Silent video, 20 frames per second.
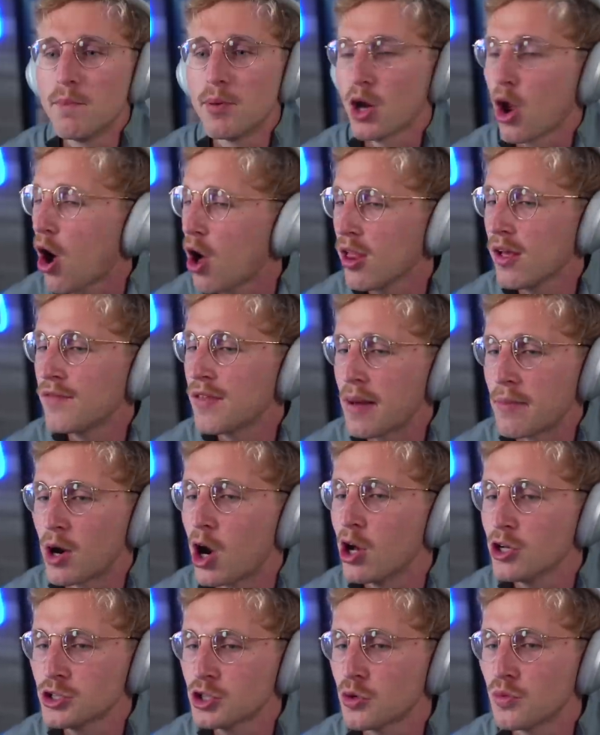but all of them are
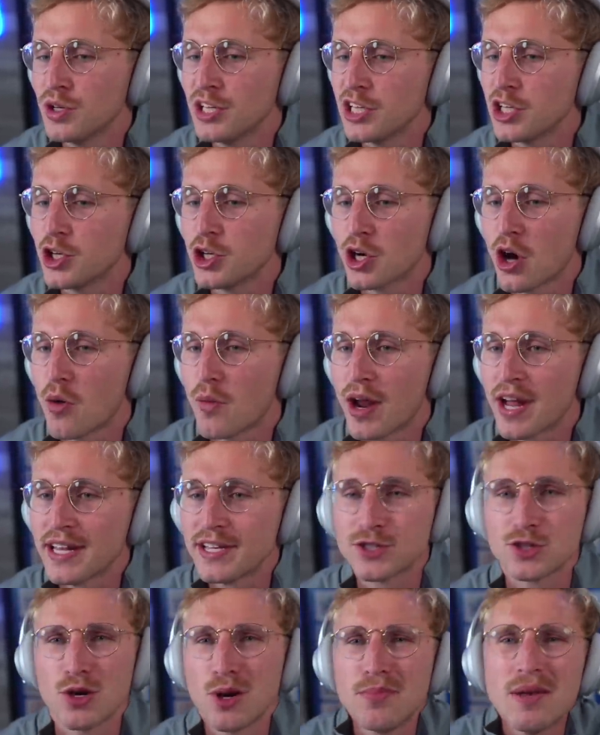also really good already,
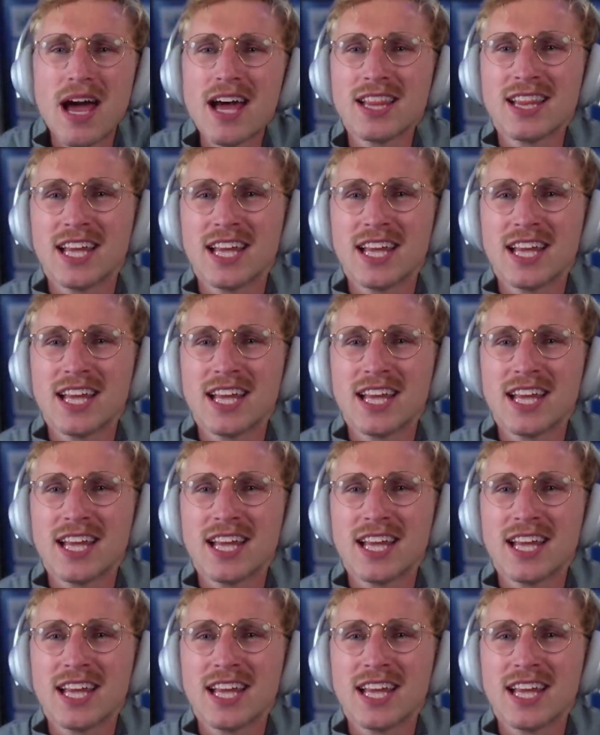so I'm not,